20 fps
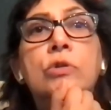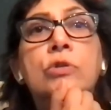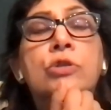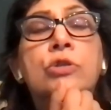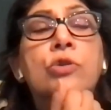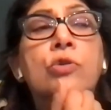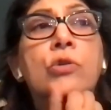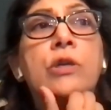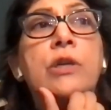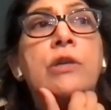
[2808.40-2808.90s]

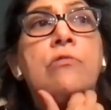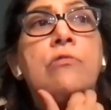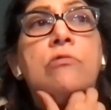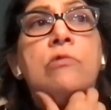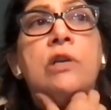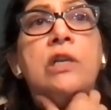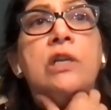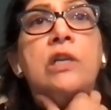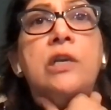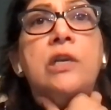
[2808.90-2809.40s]
it
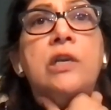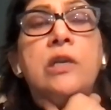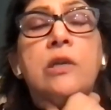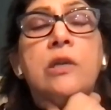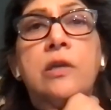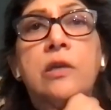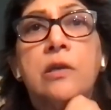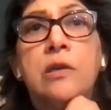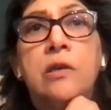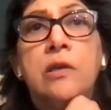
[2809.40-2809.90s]
really
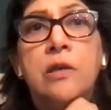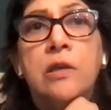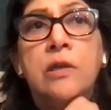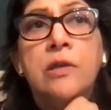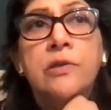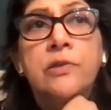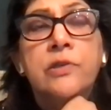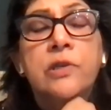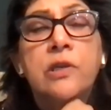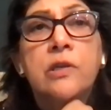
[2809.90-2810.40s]

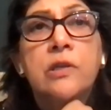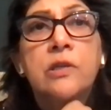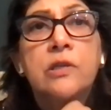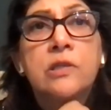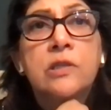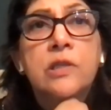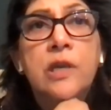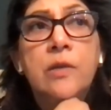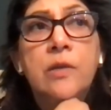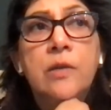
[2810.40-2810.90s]
is an
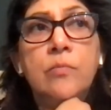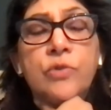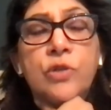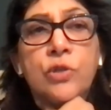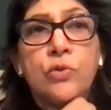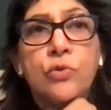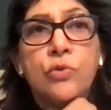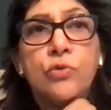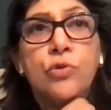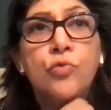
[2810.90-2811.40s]

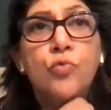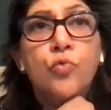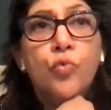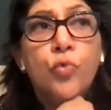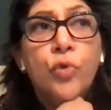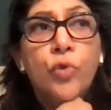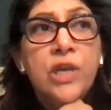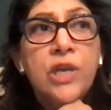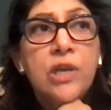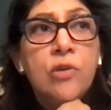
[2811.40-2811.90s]
attempt to
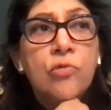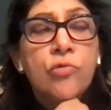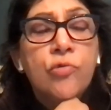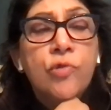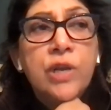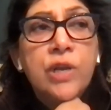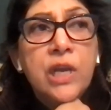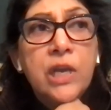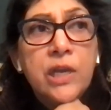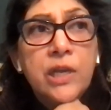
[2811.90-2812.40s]

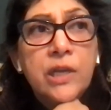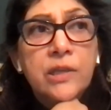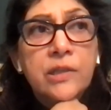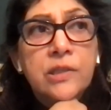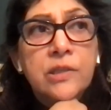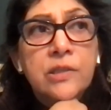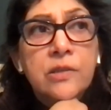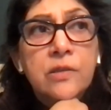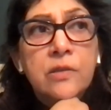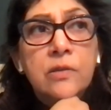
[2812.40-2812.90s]

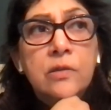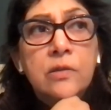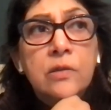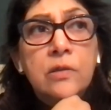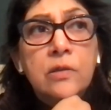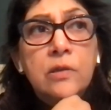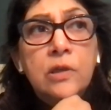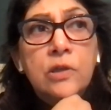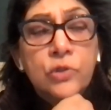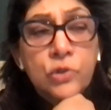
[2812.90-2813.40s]
recreate
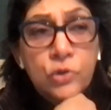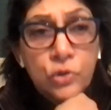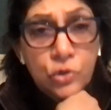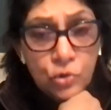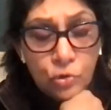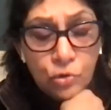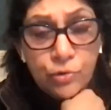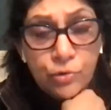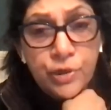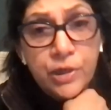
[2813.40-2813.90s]
a
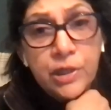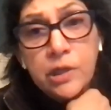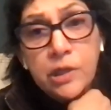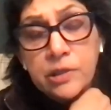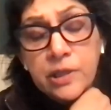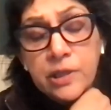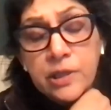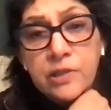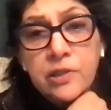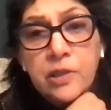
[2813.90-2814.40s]
story,
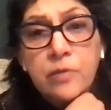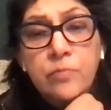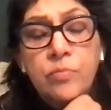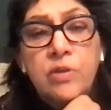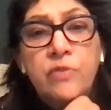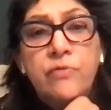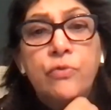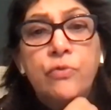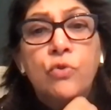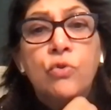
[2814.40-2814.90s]
as I said
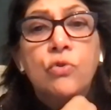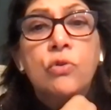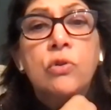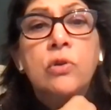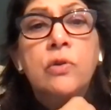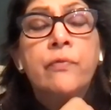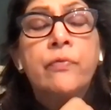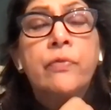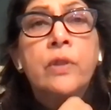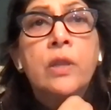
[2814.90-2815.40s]

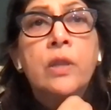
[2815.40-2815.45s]
before,